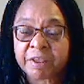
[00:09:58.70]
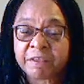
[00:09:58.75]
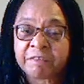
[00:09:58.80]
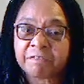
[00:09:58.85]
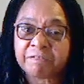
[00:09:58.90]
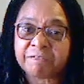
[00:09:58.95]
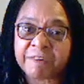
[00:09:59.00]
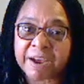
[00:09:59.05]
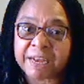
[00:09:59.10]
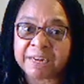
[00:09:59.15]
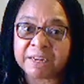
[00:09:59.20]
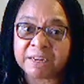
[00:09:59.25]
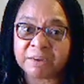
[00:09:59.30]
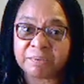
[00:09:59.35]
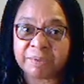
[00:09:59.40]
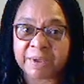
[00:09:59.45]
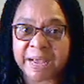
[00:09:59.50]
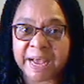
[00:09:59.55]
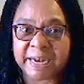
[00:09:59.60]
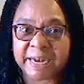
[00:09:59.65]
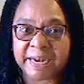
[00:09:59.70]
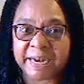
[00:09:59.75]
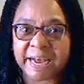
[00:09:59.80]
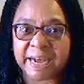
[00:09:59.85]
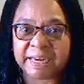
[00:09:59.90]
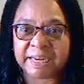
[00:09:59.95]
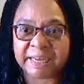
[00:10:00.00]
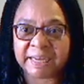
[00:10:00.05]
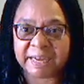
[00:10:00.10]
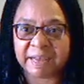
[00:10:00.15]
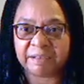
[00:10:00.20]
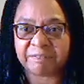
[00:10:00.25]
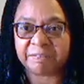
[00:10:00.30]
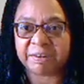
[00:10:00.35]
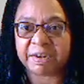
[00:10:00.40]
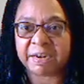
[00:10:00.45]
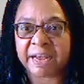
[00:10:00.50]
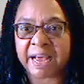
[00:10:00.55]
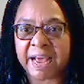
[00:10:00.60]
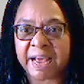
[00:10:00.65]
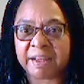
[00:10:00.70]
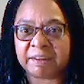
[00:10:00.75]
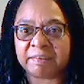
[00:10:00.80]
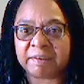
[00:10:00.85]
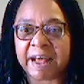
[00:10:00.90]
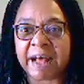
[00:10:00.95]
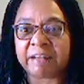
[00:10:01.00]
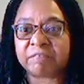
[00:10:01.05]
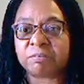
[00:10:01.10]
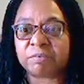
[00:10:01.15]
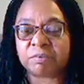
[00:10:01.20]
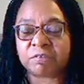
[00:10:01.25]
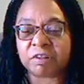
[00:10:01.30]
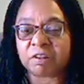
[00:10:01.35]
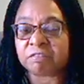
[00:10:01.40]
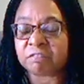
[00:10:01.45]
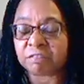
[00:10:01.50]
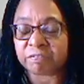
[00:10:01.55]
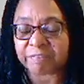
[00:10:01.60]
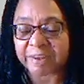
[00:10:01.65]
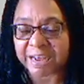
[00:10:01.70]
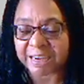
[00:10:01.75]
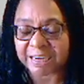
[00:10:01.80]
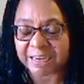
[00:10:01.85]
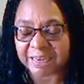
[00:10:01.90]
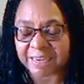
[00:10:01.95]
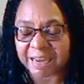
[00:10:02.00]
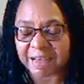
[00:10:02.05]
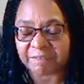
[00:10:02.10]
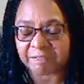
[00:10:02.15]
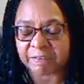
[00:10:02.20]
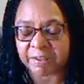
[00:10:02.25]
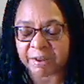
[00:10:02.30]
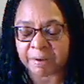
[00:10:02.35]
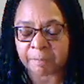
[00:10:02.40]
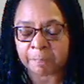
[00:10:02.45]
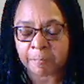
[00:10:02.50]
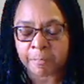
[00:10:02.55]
finally we had 9/11, and as a result of 9/11,